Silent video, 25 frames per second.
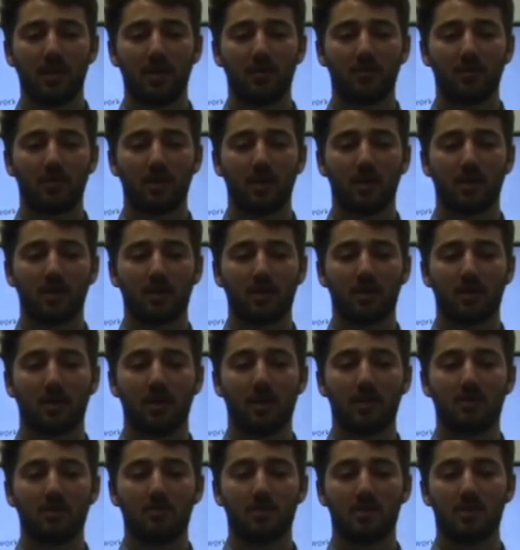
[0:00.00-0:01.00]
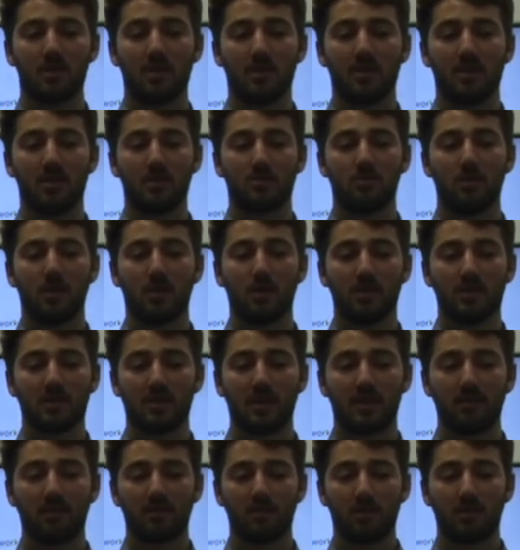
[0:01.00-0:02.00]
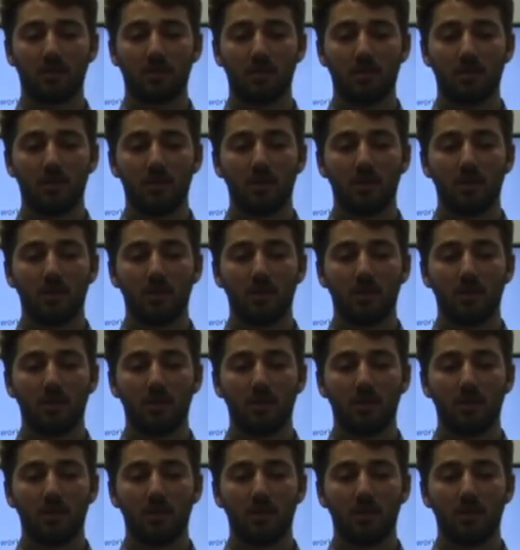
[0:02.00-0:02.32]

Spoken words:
network, and the machines work together.